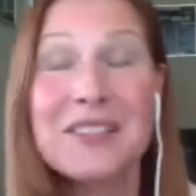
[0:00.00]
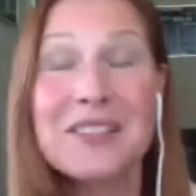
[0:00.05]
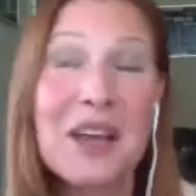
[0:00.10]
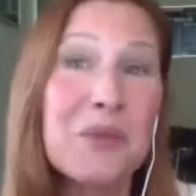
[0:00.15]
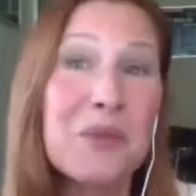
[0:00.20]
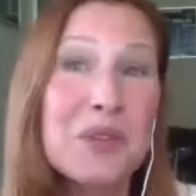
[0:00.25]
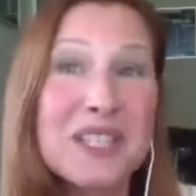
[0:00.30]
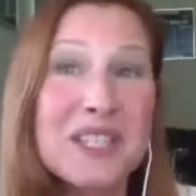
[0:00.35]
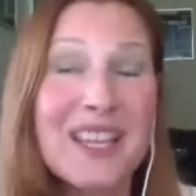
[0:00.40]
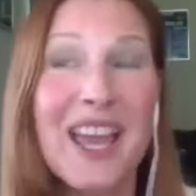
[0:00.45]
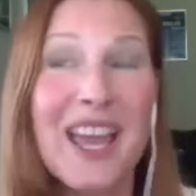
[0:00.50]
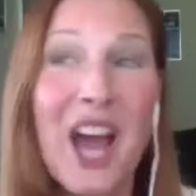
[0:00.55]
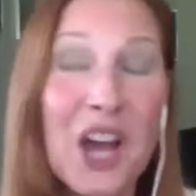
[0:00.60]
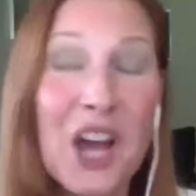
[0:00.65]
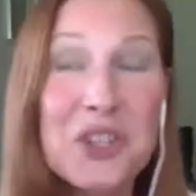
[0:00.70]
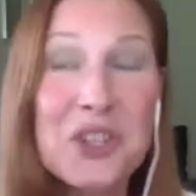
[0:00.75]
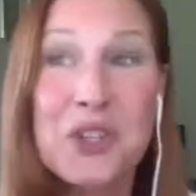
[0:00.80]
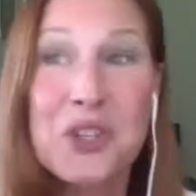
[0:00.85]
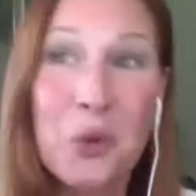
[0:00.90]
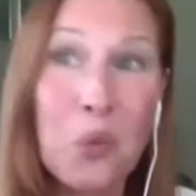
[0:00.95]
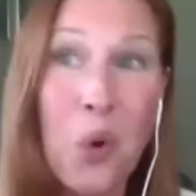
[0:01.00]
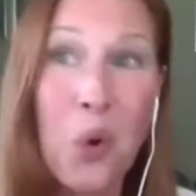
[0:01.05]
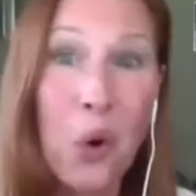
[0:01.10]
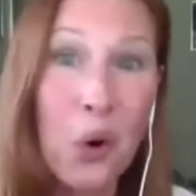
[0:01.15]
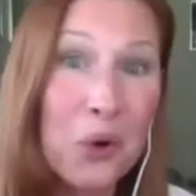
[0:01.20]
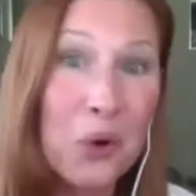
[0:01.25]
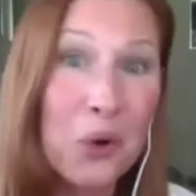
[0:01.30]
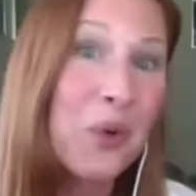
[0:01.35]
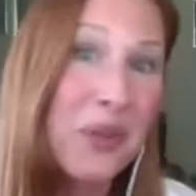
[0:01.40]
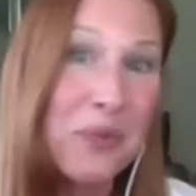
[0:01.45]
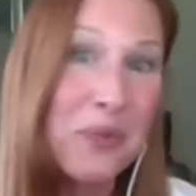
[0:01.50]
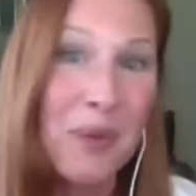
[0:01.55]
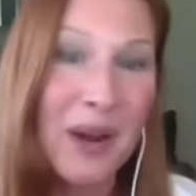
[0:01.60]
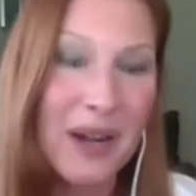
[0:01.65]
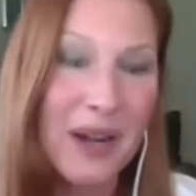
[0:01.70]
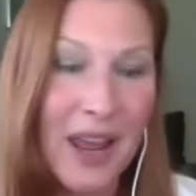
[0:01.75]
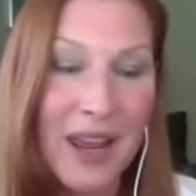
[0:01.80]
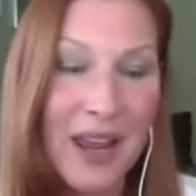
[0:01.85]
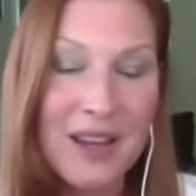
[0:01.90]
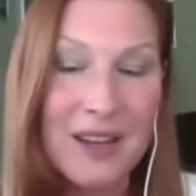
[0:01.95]
I would say, untoward with my
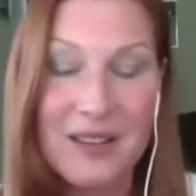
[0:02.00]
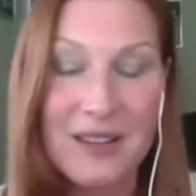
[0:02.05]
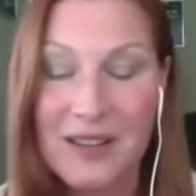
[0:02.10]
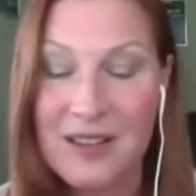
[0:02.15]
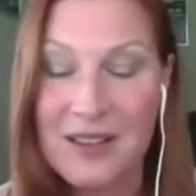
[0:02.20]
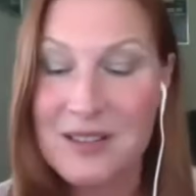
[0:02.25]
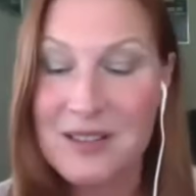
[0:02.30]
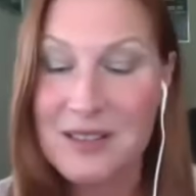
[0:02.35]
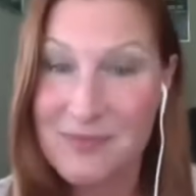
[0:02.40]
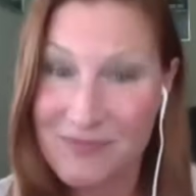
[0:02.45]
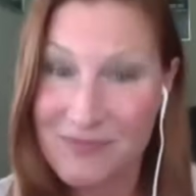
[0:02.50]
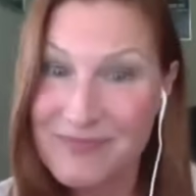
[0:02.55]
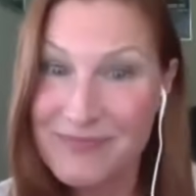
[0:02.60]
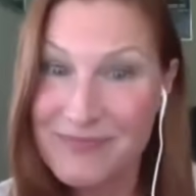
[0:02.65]
nakedness.